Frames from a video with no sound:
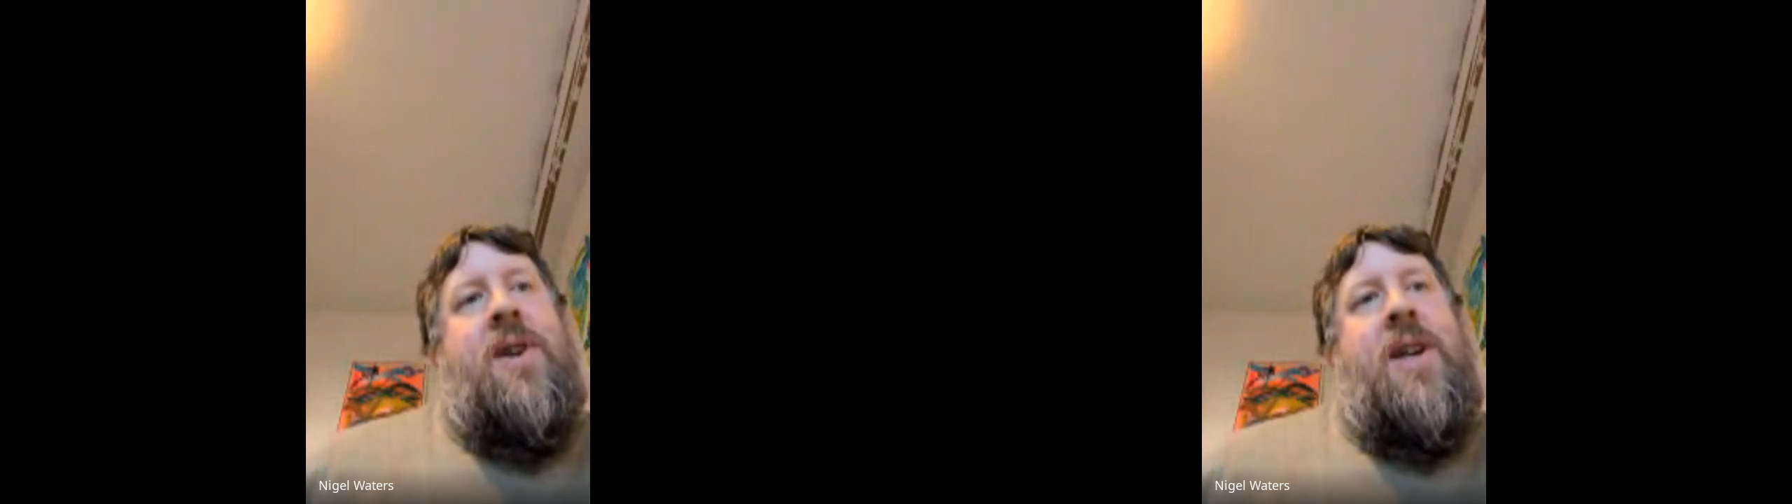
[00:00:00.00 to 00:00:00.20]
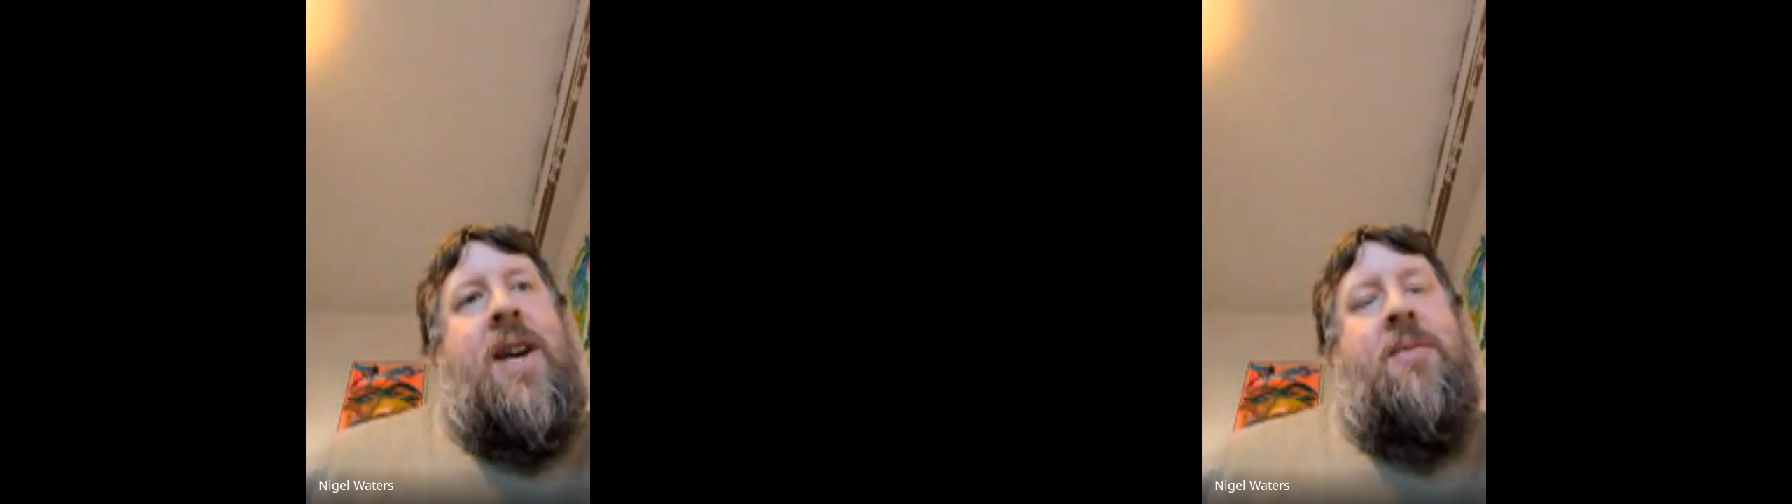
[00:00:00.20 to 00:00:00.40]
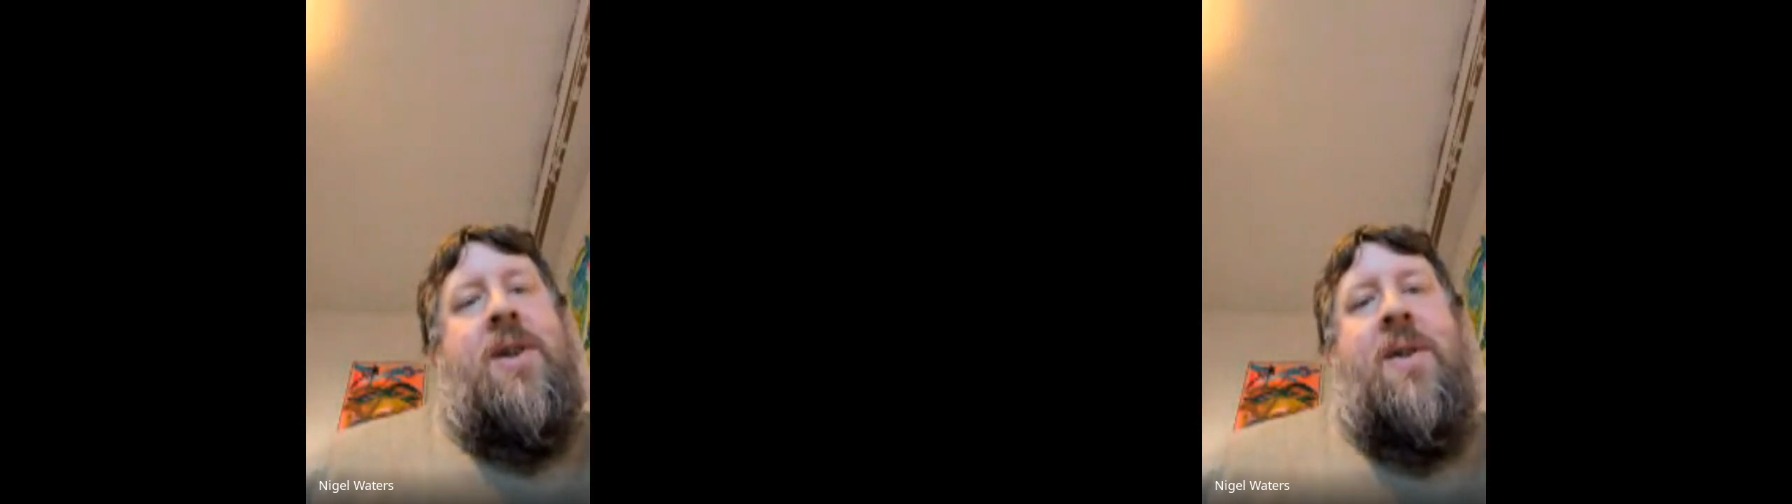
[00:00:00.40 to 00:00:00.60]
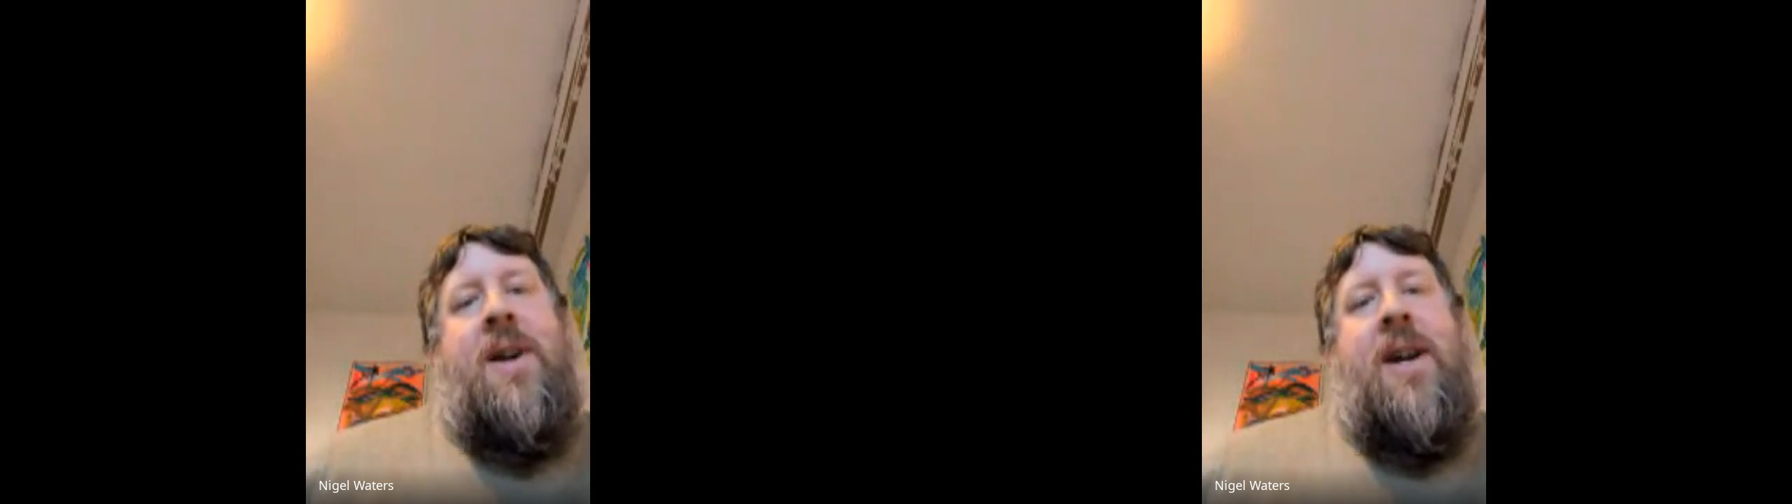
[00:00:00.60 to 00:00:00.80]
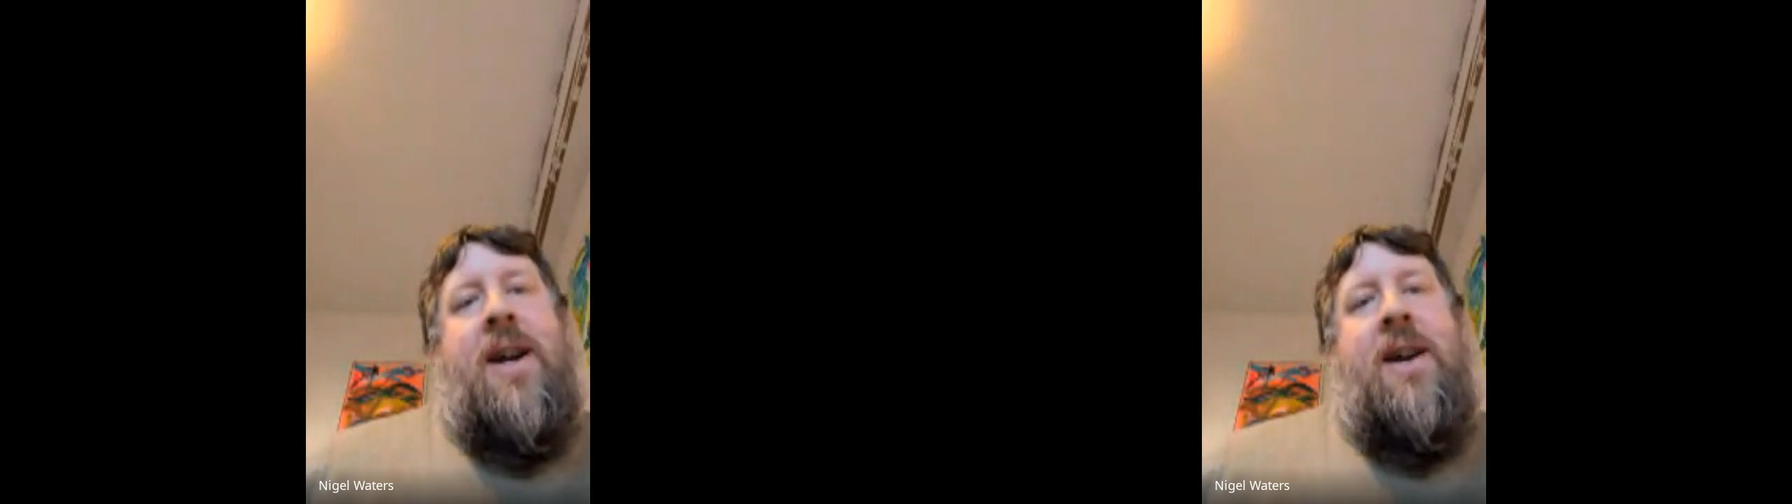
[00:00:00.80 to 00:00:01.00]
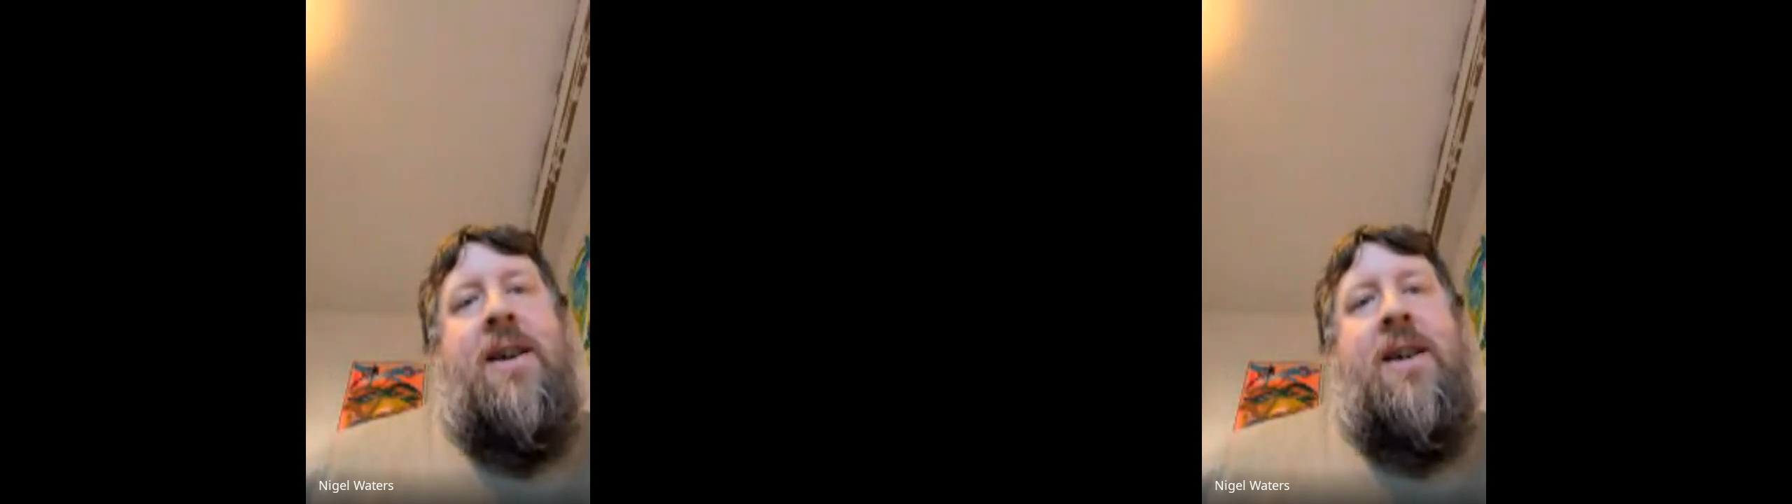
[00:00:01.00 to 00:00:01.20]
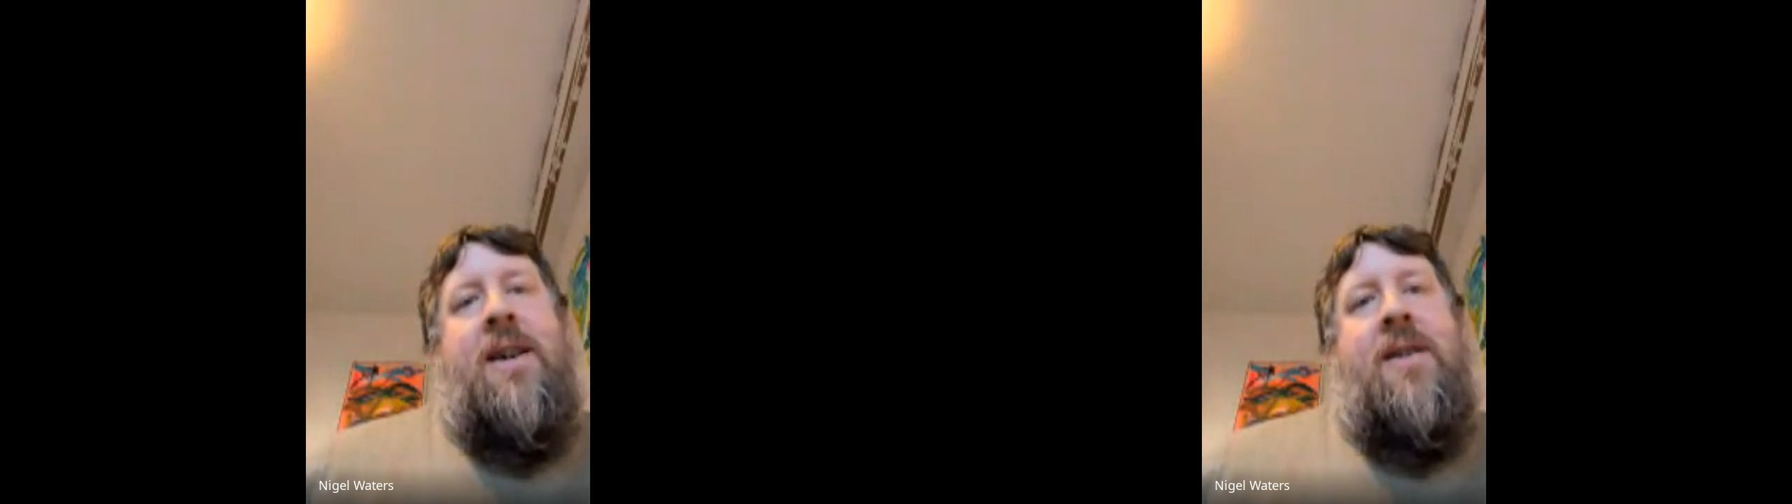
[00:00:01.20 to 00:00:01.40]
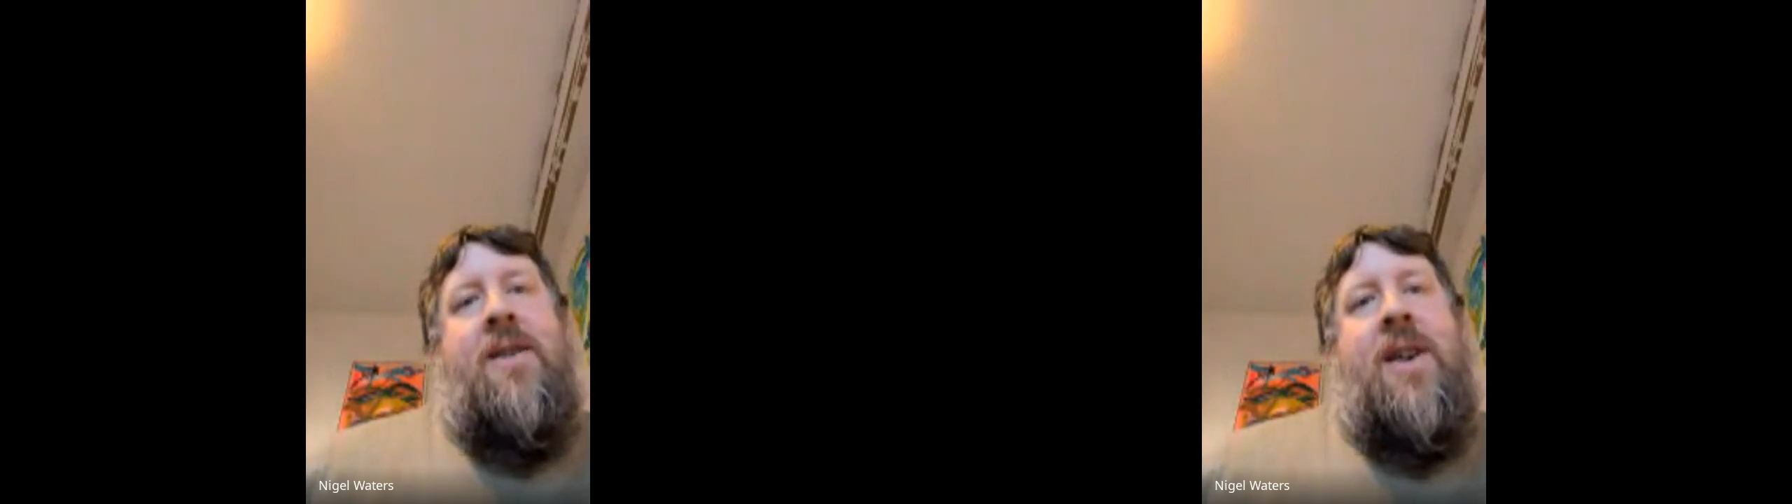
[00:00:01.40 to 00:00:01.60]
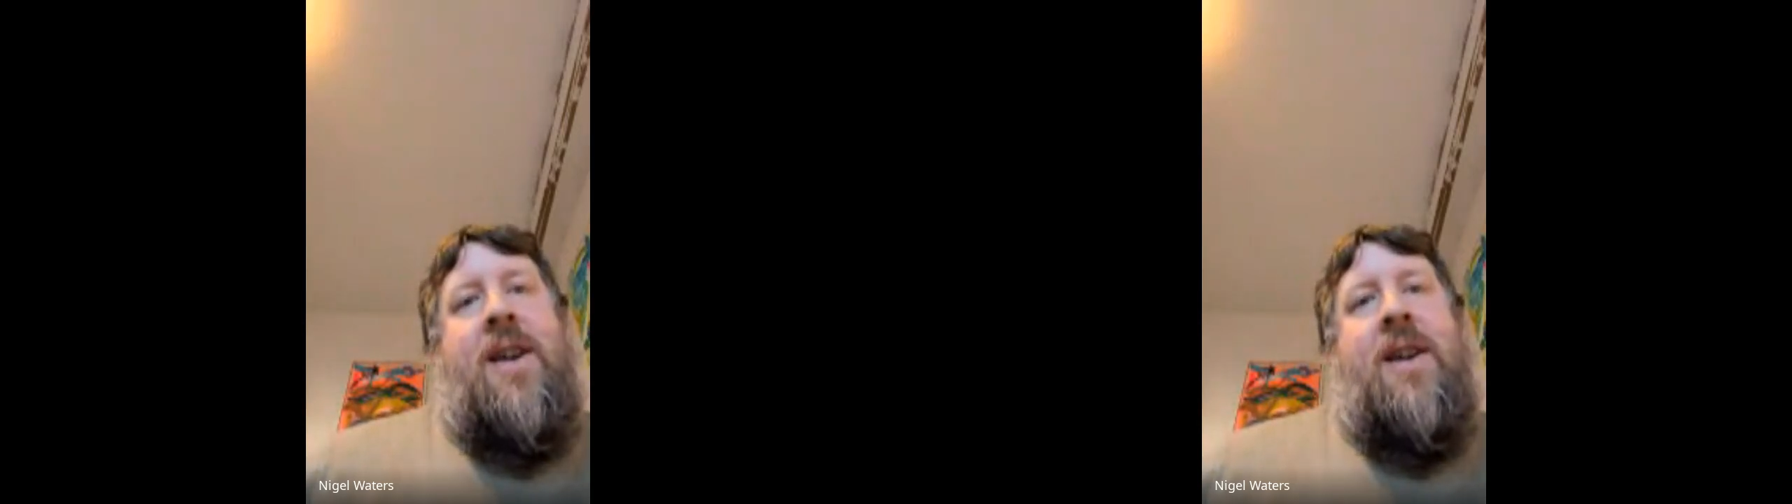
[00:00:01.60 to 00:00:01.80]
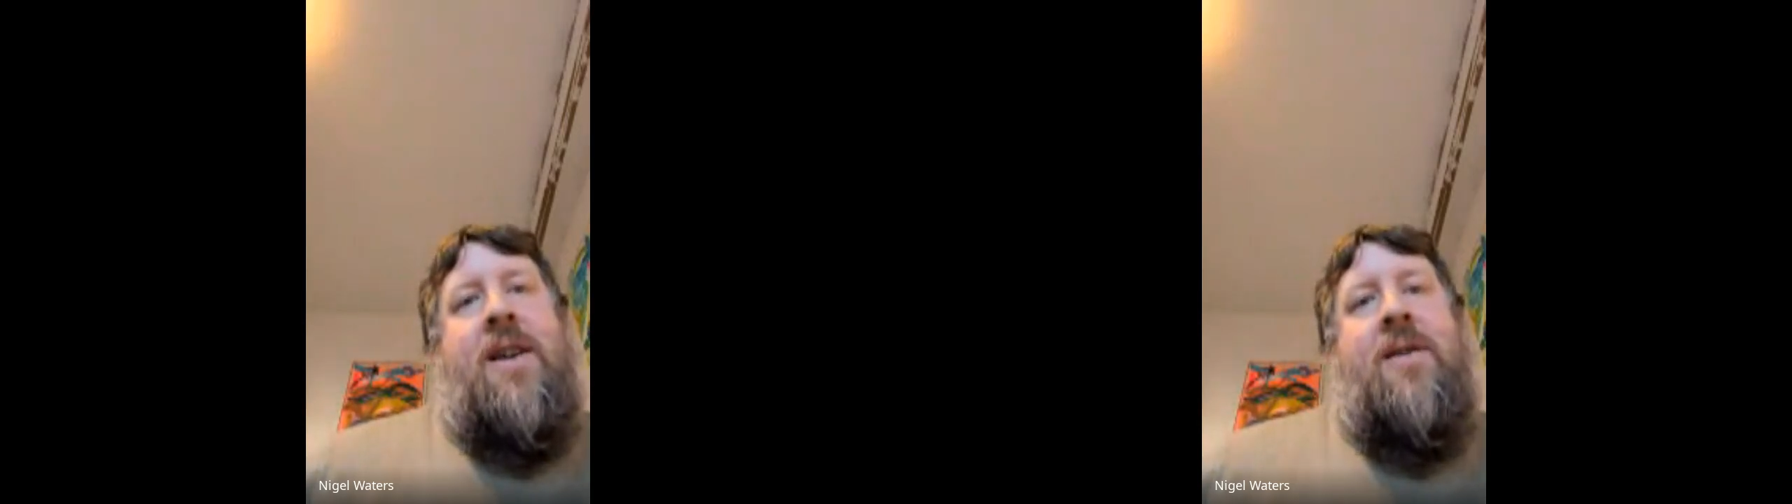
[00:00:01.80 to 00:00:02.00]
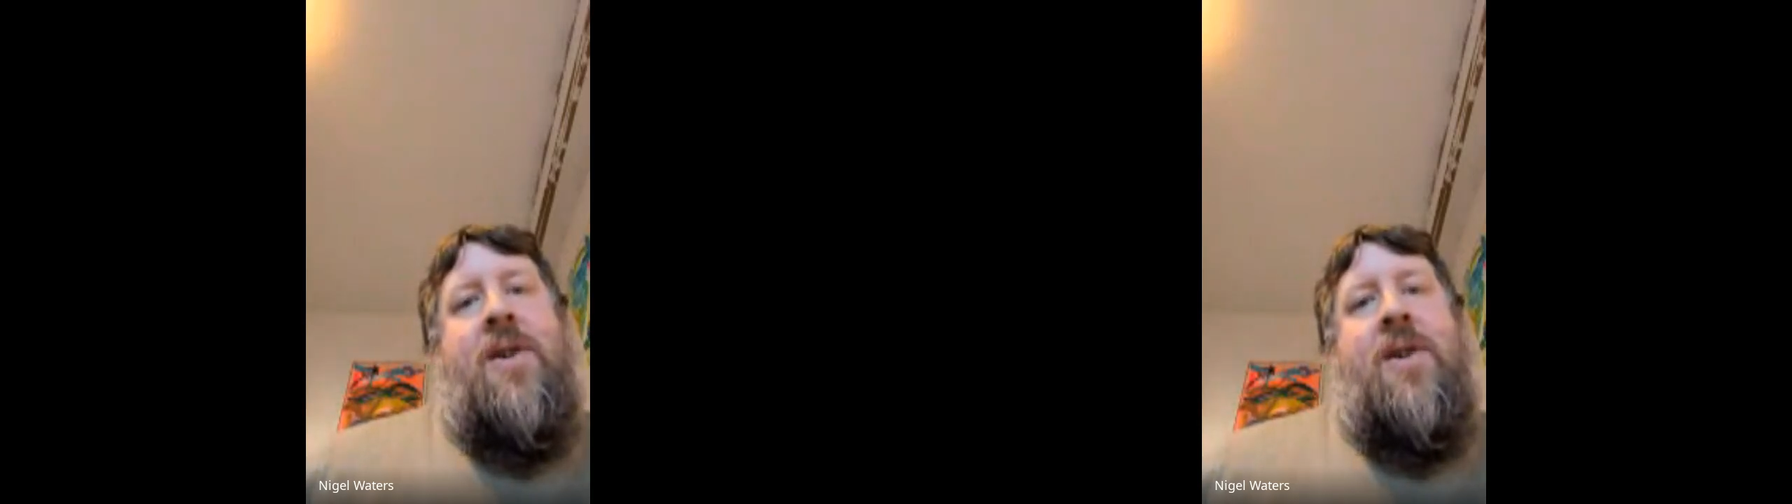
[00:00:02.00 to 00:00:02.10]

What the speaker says: and you keep doing it, I think